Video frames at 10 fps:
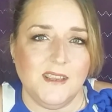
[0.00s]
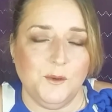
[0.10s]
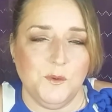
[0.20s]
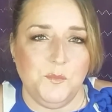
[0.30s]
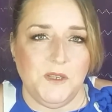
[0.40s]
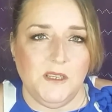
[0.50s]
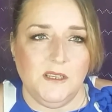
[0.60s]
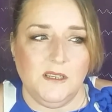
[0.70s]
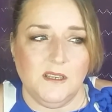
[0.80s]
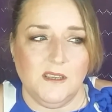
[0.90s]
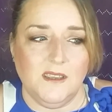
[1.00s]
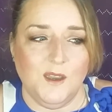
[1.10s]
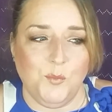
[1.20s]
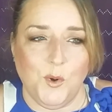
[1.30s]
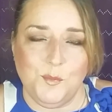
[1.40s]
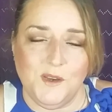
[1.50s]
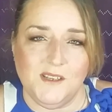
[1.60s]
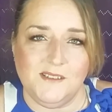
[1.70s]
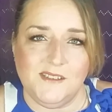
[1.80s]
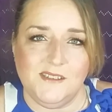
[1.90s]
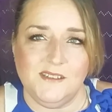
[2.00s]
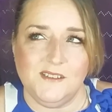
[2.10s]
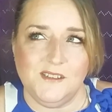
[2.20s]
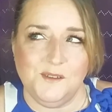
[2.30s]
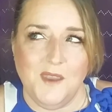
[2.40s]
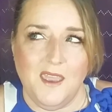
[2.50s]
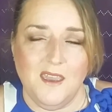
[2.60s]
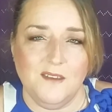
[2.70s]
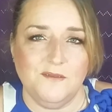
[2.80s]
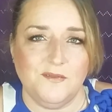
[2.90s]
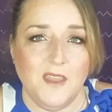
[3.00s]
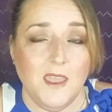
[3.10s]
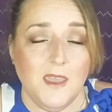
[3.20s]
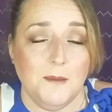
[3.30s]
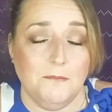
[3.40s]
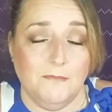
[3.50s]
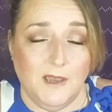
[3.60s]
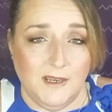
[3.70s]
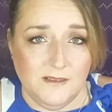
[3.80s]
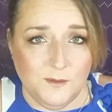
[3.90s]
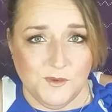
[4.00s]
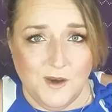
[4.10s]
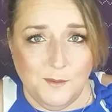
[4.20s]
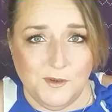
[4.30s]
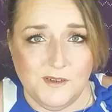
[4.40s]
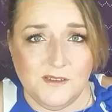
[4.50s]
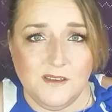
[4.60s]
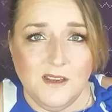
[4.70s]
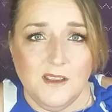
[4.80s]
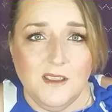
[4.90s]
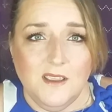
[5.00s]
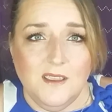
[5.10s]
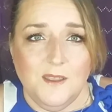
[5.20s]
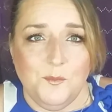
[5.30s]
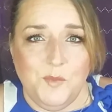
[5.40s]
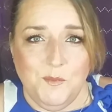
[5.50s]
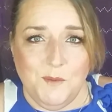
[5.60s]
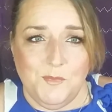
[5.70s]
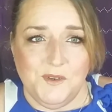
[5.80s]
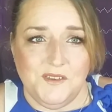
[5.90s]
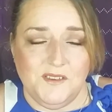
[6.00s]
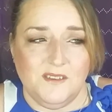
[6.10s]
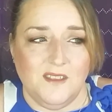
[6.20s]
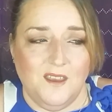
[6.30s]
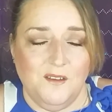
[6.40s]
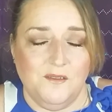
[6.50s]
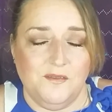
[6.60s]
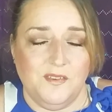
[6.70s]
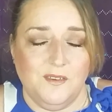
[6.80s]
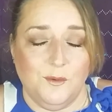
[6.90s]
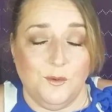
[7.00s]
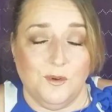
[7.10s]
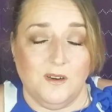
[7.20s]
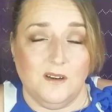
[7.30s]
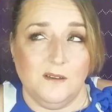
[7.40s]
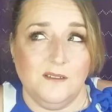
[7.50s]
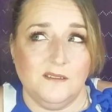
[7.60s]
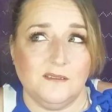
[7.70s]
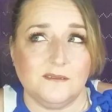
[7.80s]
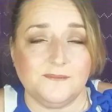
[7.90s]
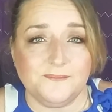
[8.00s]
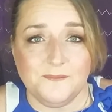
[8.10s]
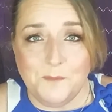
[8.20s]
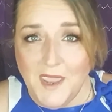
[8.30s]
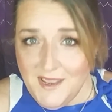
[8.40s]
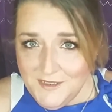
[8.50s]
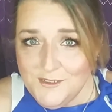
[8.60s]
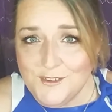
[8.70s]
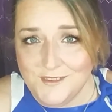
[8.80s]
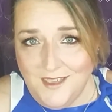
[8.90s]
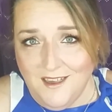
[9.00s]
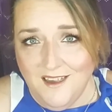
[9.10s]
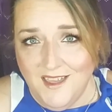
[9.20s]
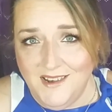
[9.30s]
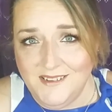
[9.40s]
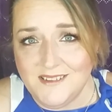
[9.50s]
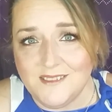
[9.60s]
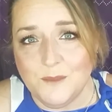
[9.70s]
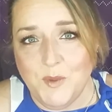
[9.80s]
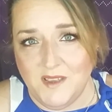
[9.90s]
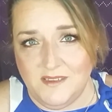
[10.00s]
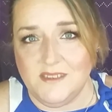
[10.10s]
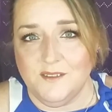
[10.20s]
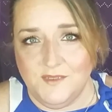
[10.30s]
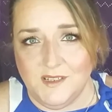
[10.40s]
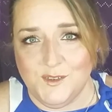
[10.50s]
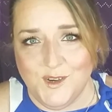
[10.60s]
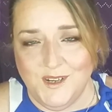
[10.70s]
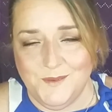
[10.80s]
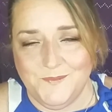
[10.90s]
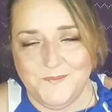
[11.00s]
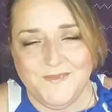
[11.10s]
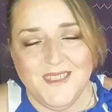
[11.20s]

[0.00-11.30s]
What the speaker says: it would be appropriate to have my subscribers be members of or passengers on the positivity train.